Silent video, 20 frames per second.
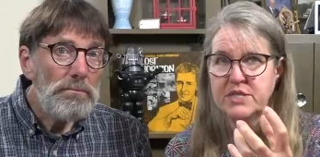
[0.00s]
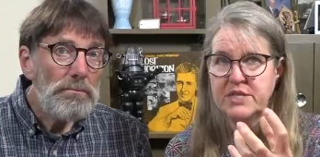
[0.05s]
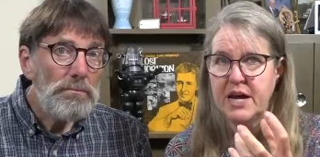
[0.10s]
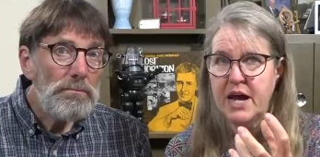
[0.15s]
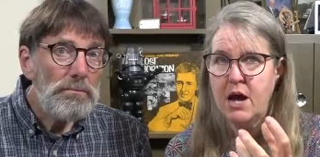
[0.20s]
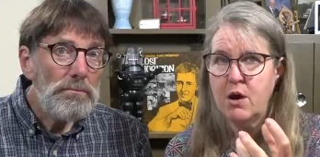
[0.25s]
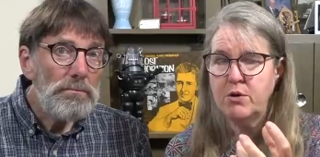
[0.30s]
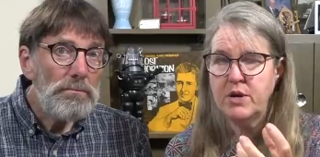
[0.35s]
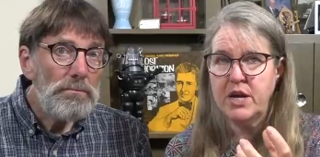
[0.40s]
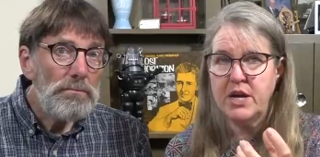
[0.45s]

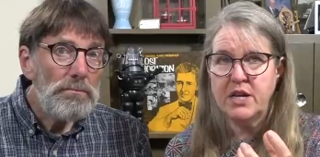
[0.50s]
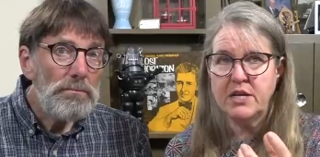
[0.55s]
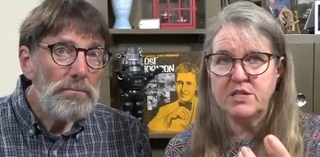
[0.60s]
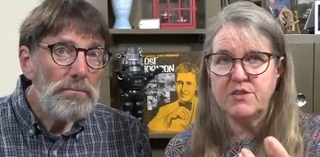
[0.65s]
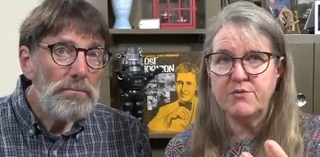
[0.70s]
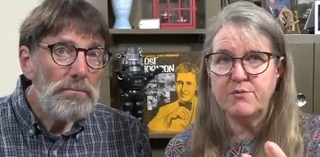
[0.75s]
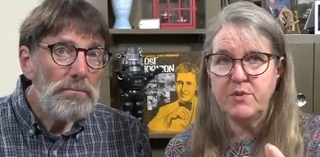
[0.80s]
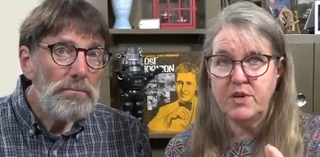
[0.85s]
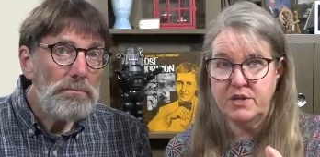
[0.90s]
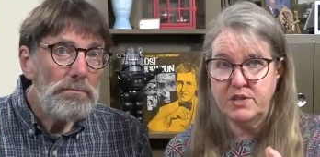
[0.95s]
Speaker 1: down
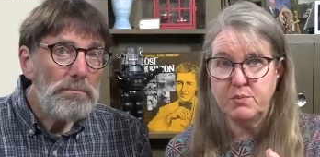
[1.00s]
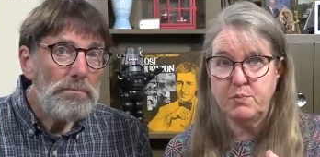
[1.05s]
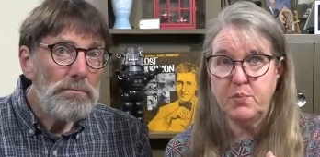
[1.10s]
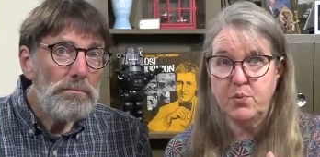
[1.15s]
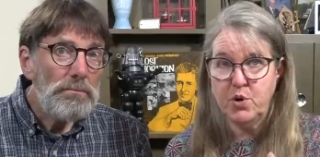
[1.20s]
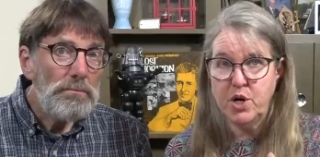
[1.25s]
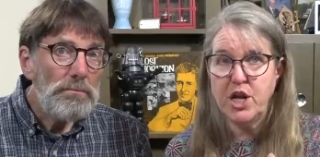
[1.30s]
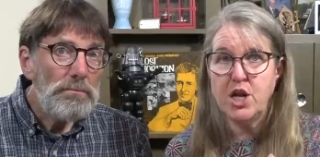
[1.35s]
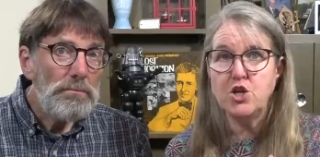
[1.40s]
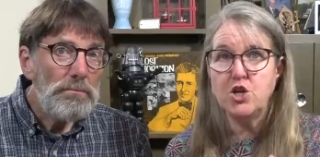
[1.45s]
is
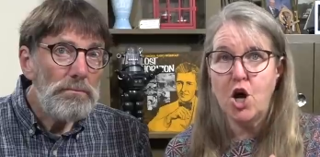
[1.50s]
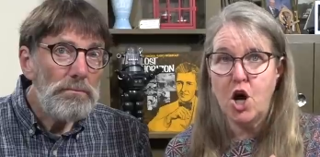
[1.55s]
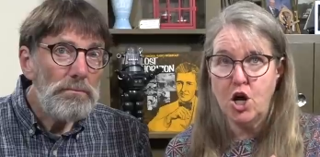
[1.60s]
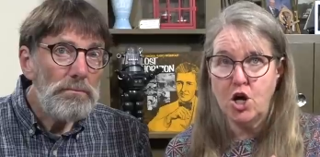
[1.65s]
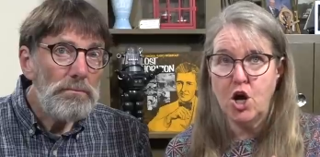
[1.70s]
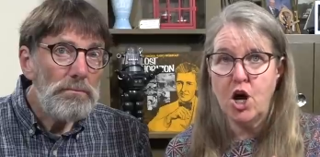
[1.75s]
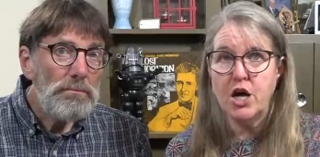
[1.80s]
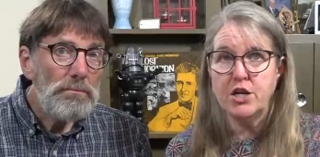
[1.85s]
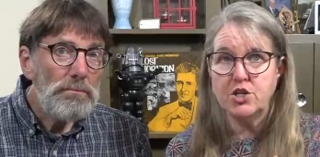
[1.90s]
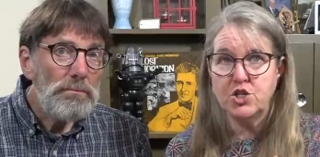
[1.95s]
pretty
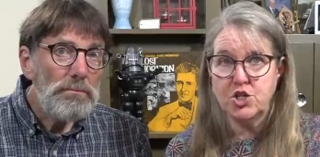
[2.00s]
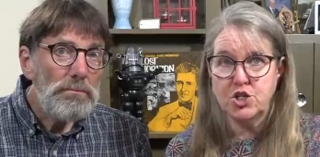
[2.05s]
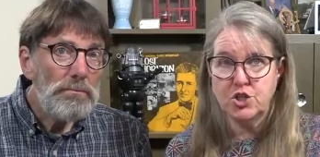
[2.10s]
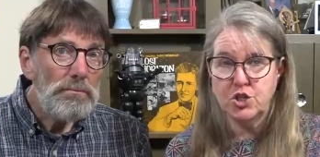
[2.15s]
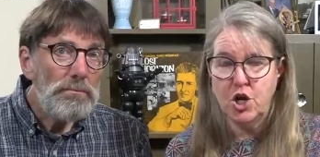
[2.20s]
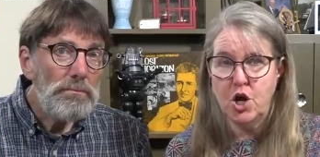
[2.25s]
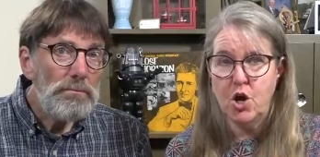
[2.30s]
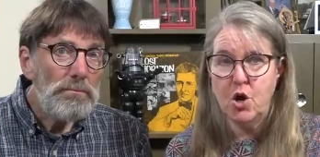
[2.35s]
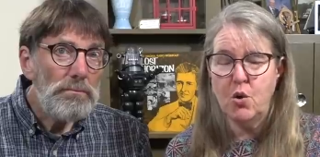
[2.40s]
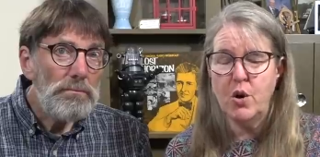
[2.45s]
doggone
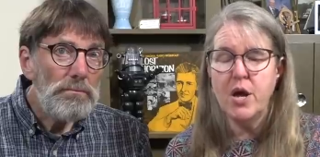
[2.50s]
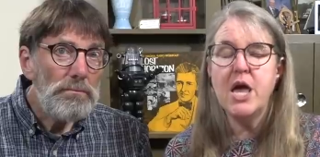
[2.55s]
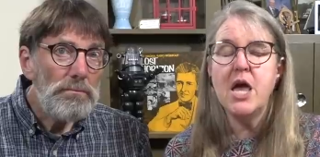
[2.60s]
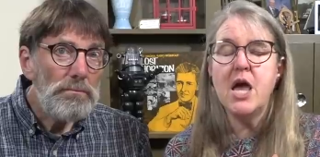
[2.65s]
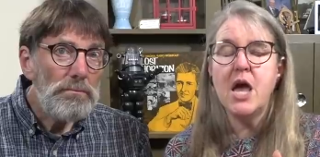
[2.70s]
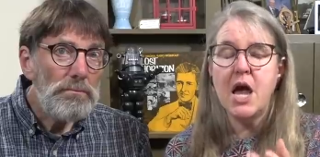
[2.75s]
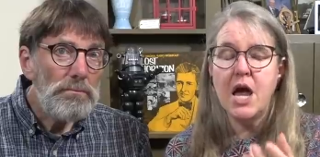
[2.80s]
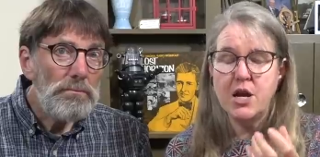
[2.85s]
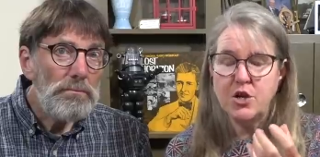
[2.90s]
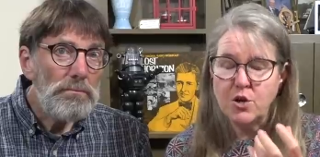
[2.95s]
slow.
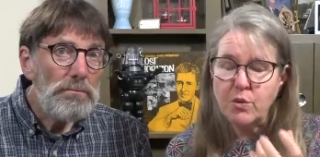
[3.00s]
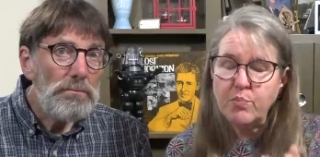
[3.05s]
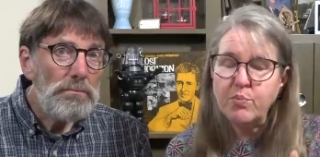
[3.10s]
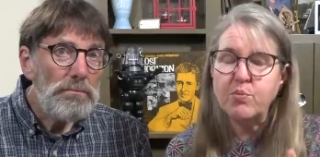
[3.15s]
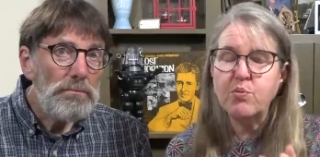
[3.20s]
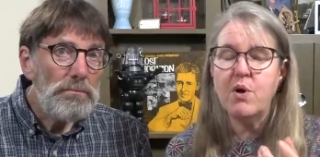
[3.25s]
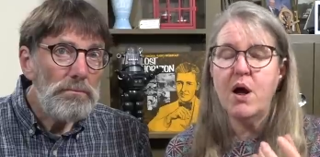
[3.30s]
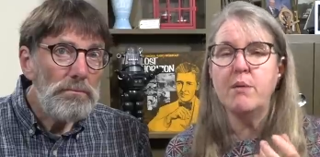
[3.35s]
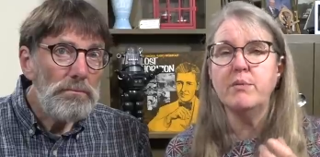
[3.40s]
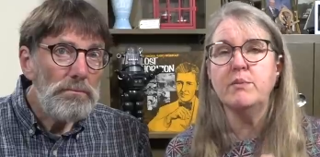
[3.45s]
And you're
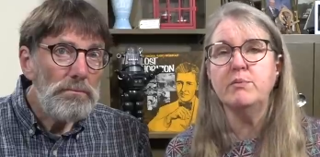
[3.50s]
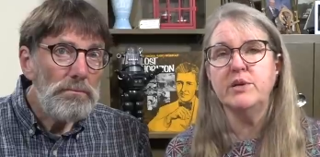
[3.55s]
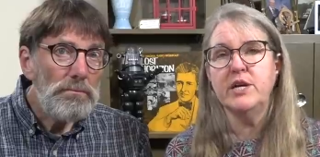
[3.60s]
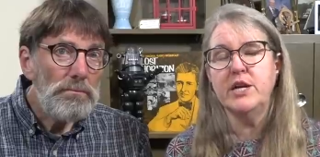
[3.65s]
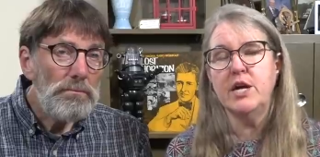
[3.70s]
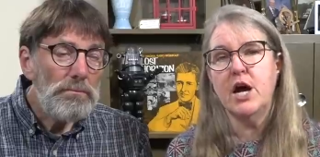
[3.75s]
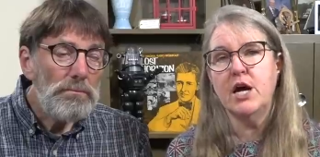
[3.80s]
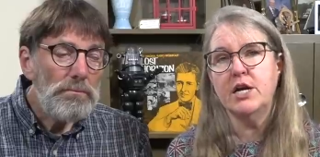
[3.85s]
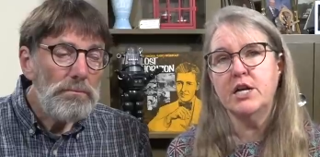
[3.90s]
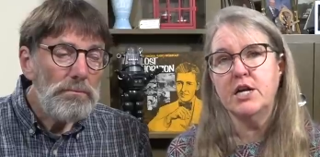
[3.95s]
probably
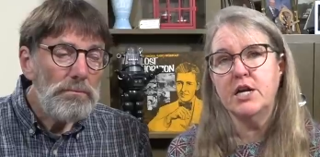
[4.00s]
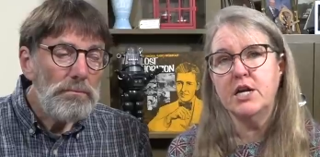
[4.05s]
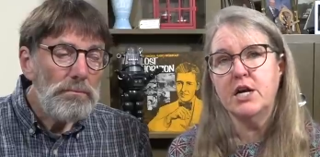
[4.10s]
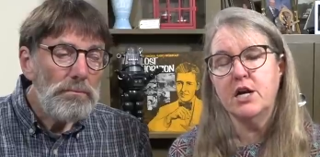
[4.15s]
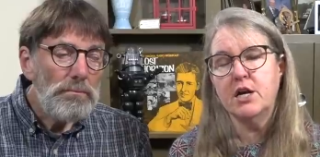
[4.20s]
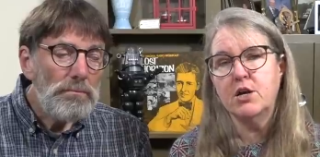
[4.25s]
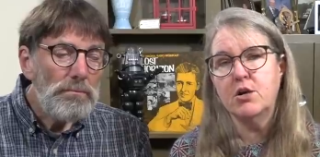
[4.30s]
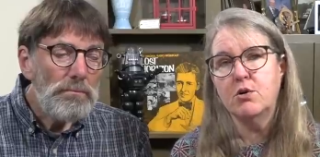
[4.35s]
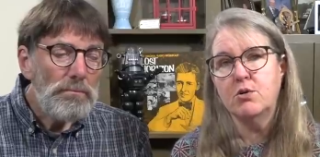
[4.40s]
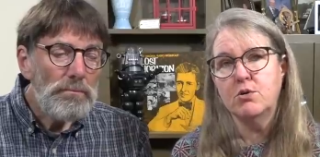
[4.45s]
not going to
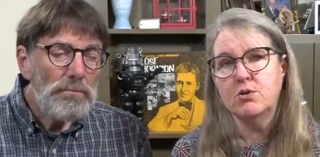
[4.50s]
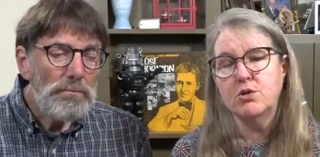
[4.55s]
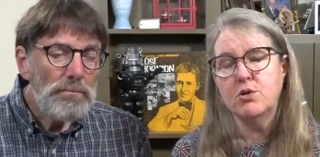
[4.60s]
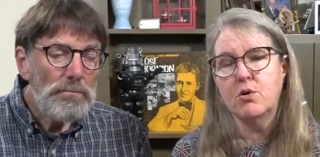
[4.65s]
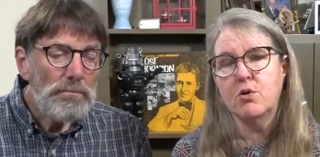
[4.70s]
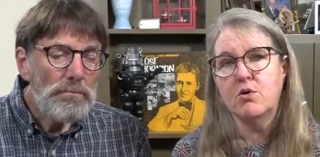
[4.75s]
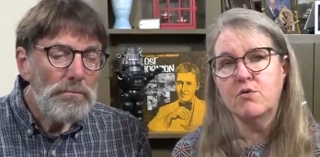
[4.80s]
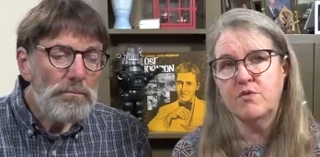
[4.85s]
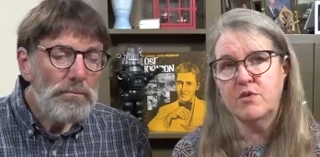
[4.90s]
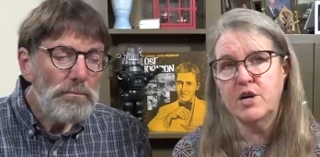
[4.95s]
get cold
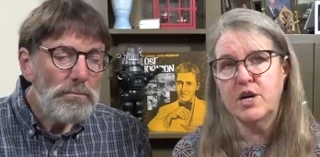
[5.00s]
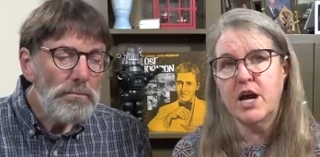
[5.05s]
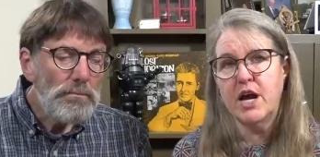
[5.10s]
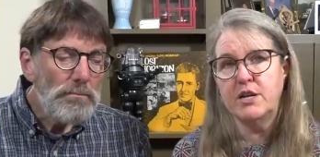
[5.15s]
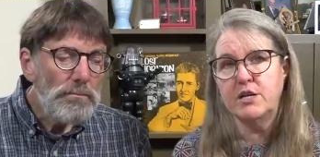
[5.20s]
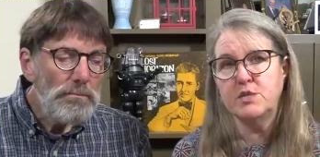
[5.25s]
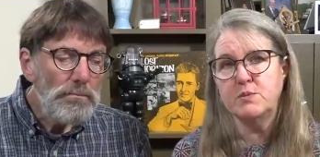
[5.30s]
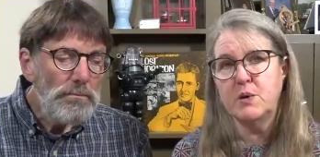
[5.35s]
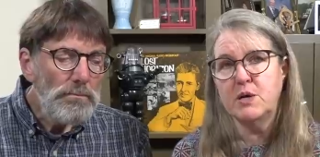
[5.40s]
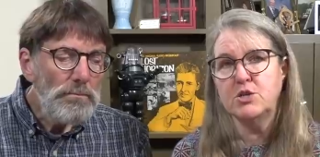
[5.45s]
overnight,
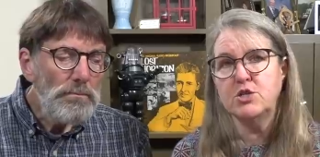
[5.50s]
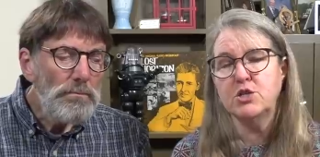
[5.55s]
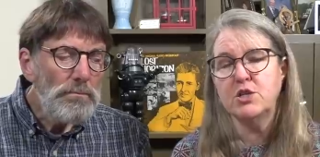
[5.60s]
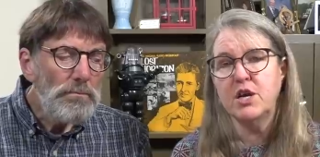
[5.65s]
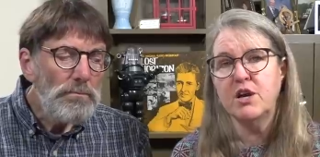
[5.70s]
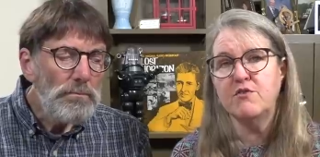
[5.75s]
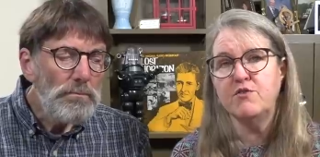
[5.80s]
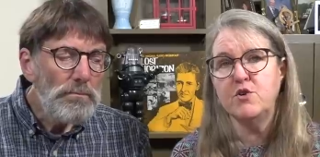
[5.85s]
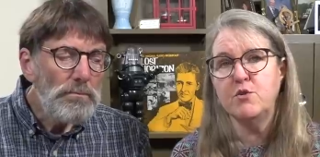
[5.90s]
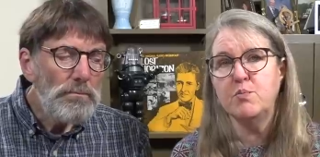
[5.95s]
especially
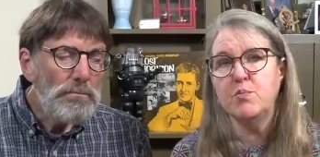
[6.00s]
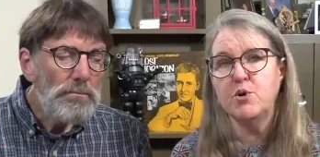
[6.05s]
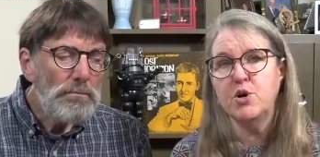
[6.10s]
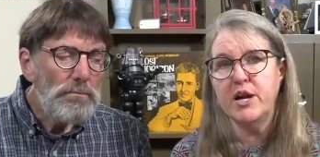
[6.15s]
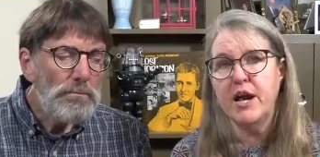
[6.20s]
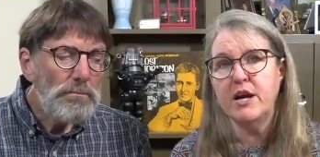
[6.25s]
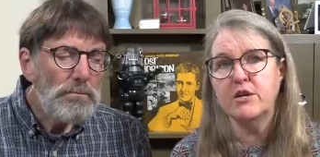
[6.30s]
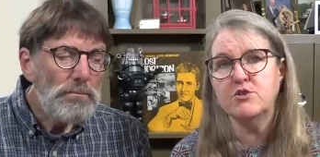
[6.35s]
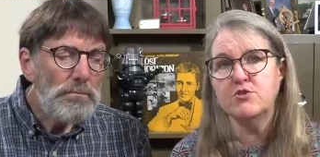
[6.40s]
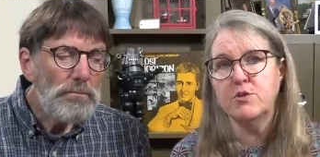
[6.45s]
if you
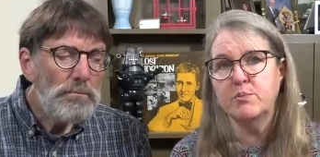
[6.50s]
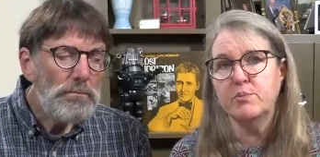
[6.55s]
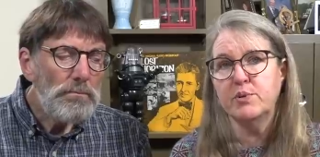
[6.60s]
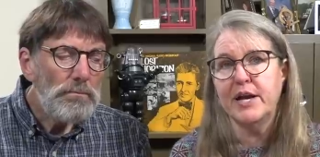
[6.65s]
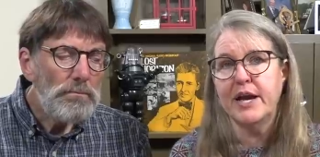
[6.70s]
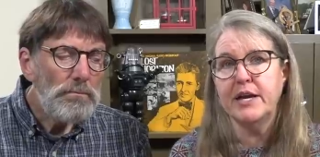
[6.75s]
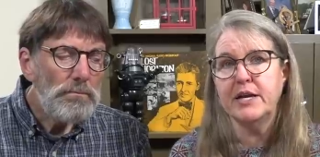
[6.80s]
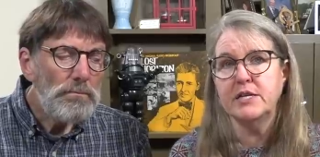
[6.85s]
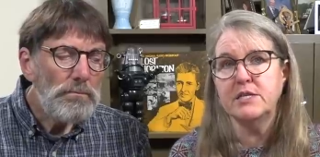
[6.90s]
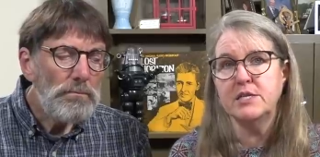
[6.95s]
put extra
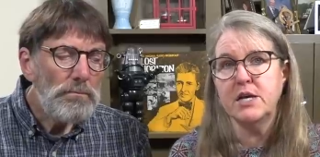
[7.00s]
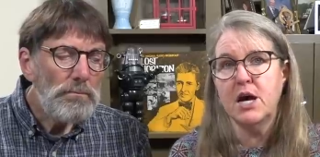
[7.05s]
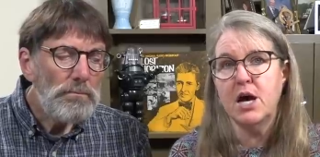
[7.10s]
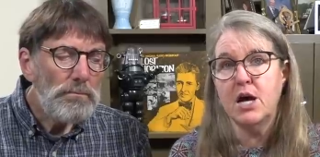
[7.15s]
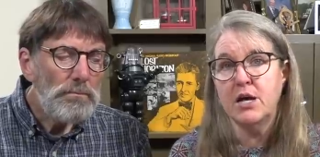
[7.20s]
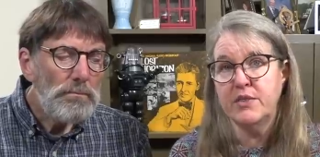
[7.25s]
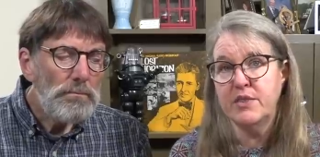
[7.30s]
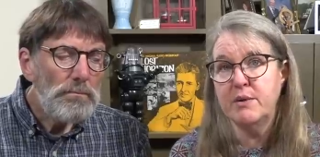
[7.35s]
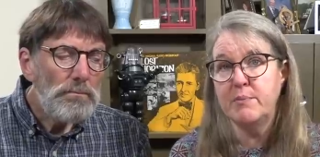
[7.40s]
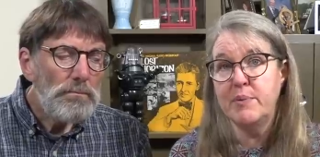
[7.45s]
blankets
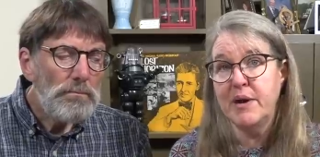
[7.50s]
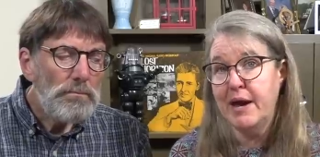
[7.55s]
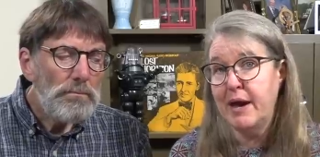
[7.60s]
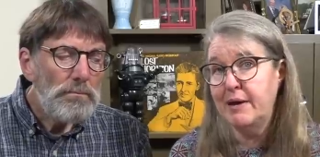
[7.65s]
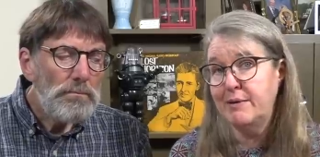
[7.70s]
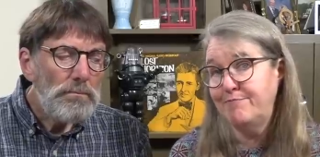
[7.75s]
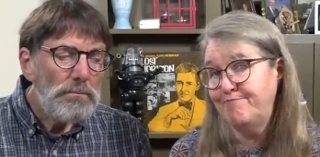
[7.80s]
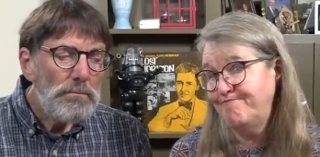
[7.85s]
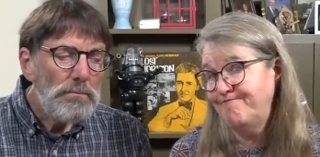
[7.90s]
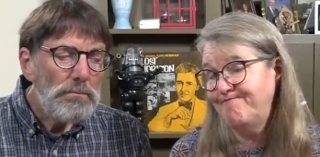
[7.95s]
on the bed.